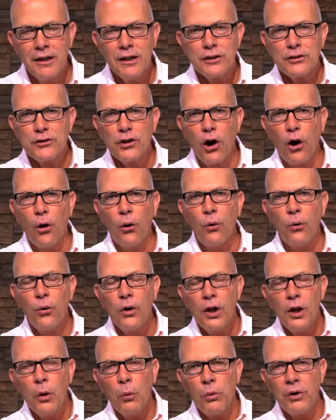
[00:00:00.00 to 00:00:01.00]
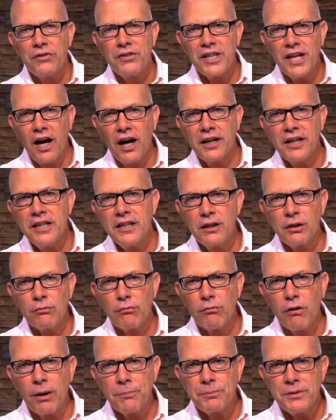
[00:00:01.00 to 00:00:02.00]
So with the
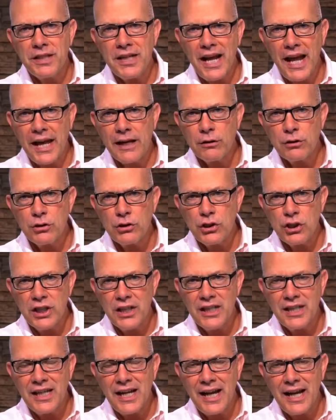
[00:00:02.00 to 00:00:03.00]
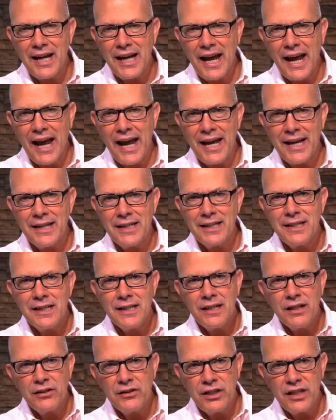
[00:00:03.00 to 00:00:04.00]
uninterrupted energy and
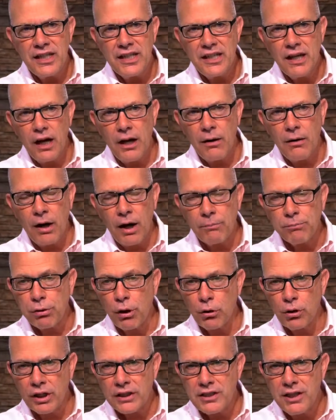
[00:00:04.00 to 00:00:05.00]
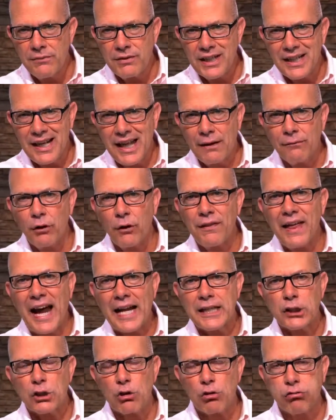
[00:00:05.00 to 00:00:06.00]
the productivity level,
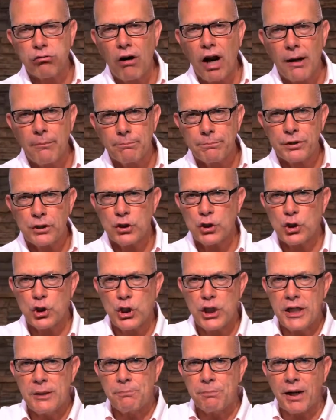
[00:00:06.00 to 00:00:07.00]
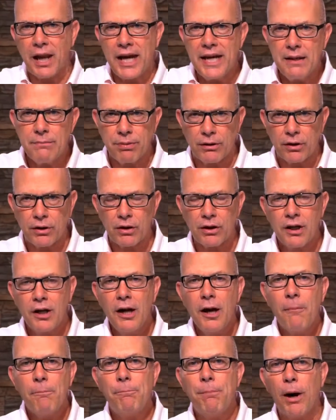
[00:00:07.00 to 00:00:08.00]
that trumps cheap labor.
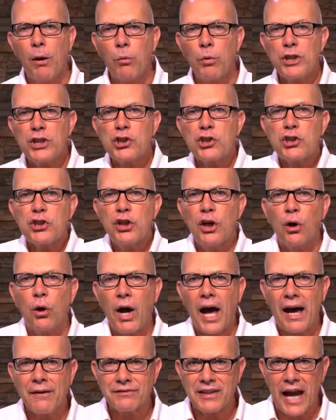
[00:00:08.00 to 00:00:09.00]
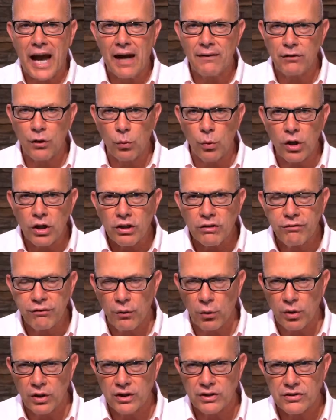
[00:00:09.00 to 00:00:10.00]
But we still have to have a
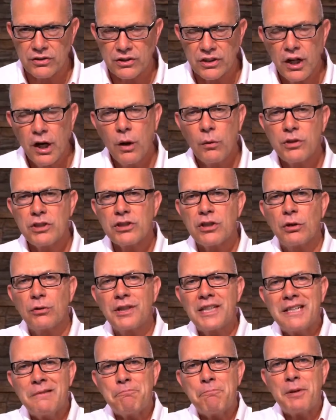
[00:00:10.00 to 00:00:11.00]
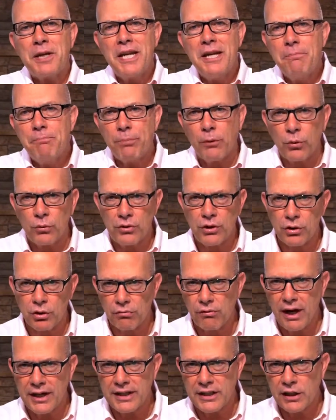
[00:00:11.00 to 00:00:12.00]
workforce. We still need people that are
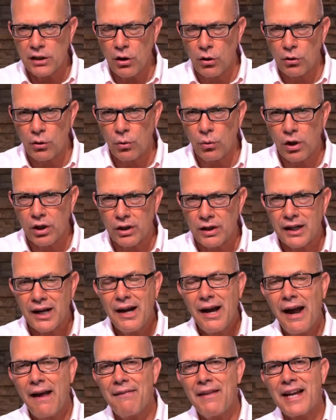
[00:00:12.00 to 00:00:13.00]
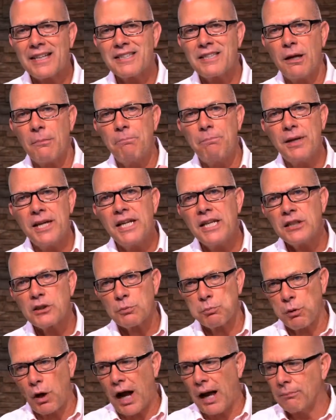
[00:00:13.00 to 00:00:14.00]
ready to go to work. And that's the
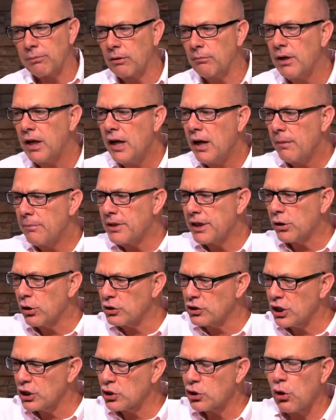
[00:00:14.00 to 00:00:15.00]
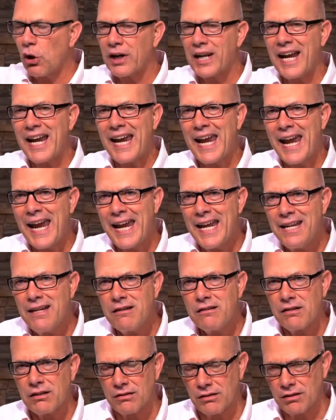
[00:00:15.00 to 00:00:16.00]
biggest problem, because it's going to
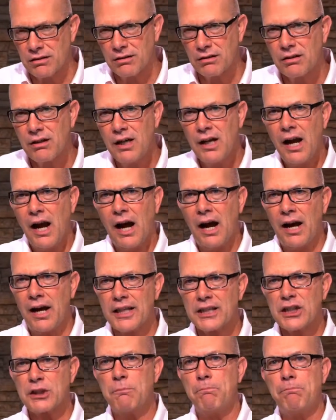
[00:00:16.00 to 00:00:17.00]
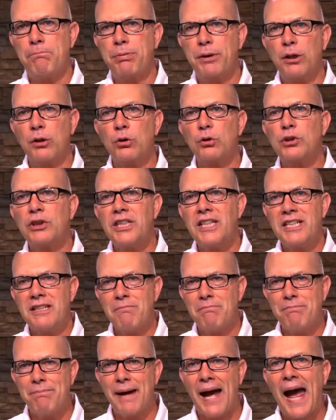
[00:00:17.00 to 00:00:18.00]
hinder us
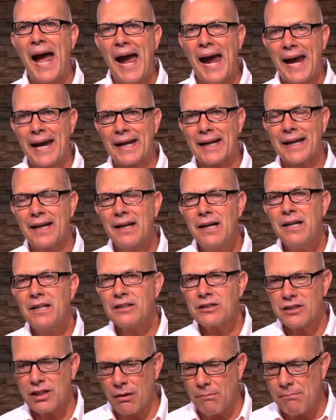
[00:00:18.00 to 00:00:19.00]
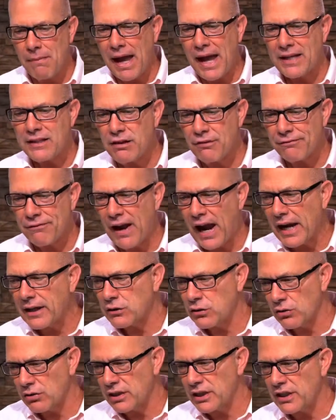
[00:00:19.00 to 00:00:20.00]
building back some
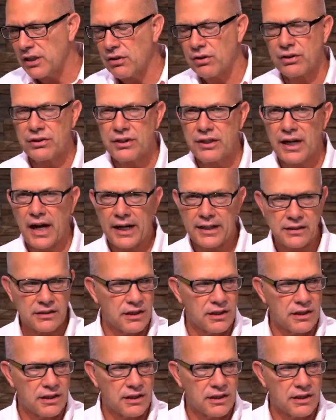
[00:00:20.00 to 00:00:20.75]
manufacturing here in the United